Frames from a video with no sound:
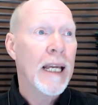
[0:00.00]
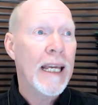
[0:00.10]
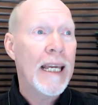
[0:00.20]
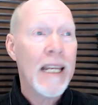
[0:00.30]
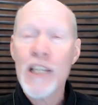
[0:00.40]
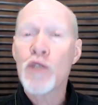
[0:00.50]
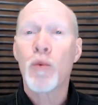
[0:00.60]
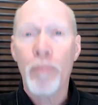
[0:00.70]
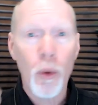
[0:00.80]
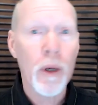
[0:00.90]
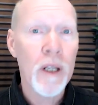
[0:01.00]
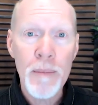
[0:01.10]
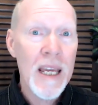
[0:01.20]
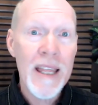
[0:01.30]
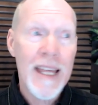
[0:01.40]
It is reporting to
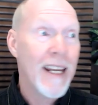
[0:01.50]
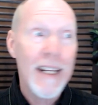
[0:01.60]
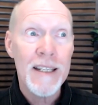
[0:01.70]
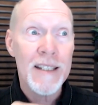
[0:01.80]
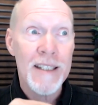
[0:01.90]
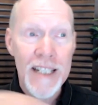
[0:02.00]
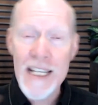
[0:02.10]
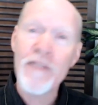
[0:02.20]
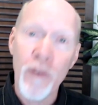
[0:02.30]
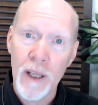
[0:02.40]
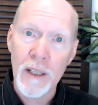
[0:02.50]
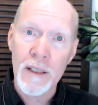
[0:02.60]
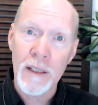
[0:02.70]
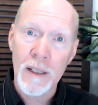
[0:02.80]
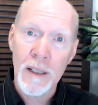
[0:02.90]
me that it is different.